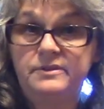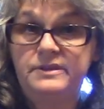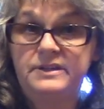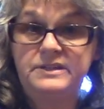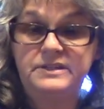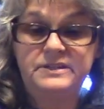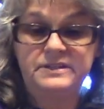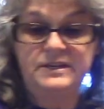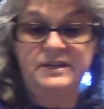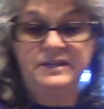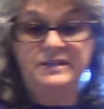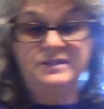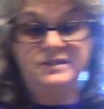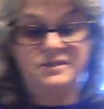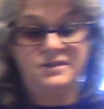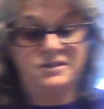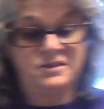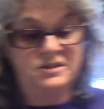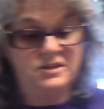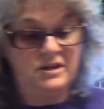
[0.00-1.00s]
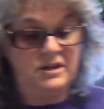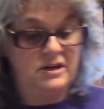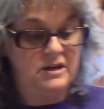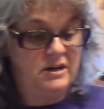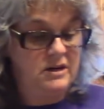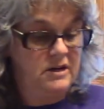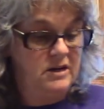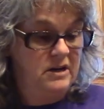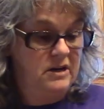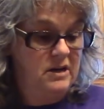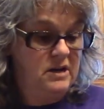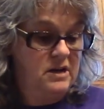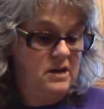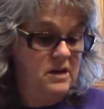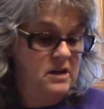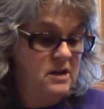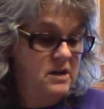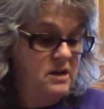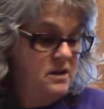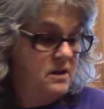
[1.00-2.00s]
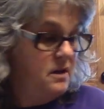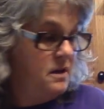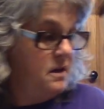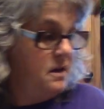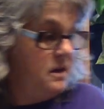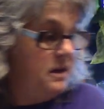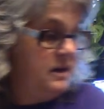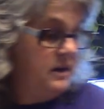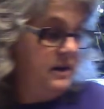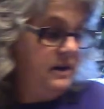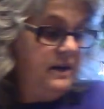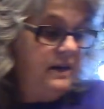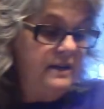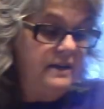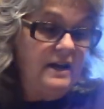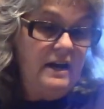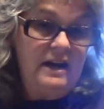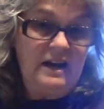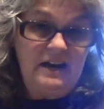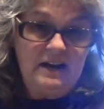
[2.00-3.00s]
these things to stick. And